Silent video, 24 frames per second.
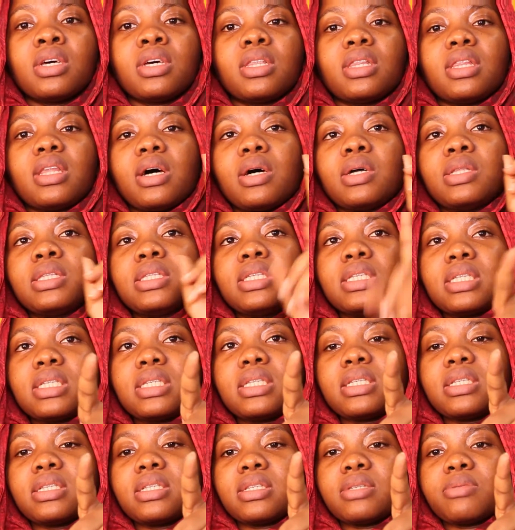Now this
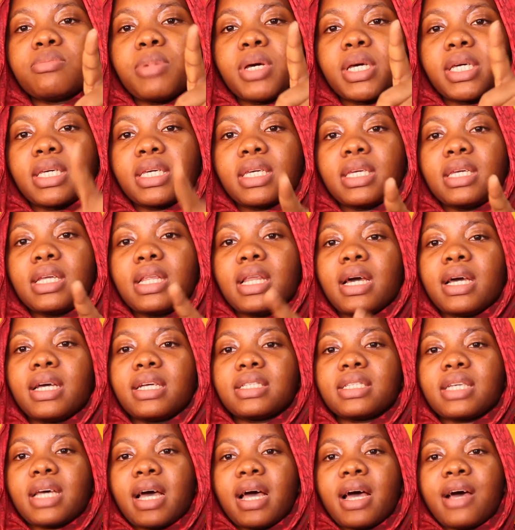is my key light.
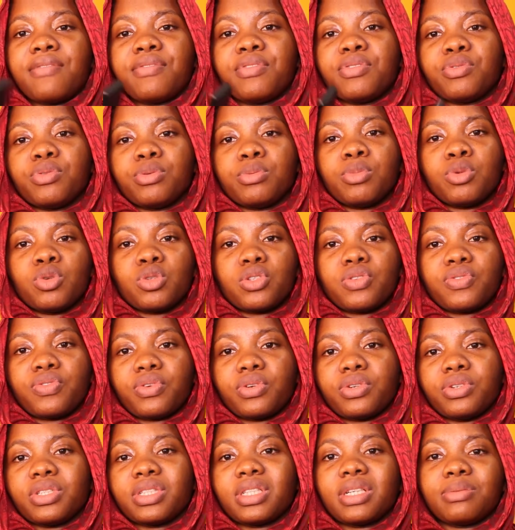I have a remote for
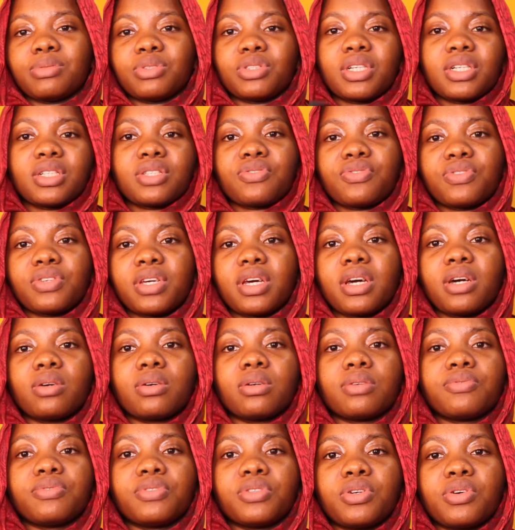it. I'm trying to figure
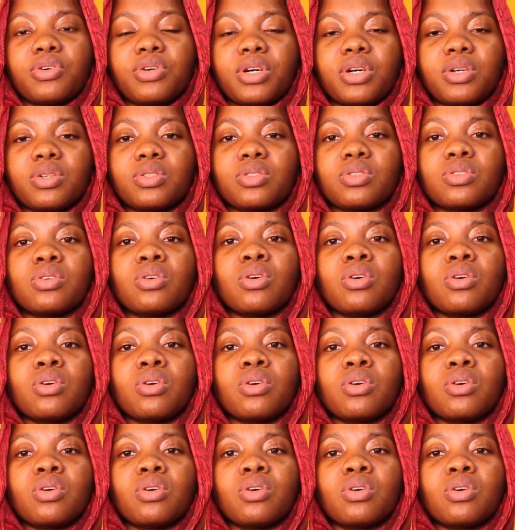out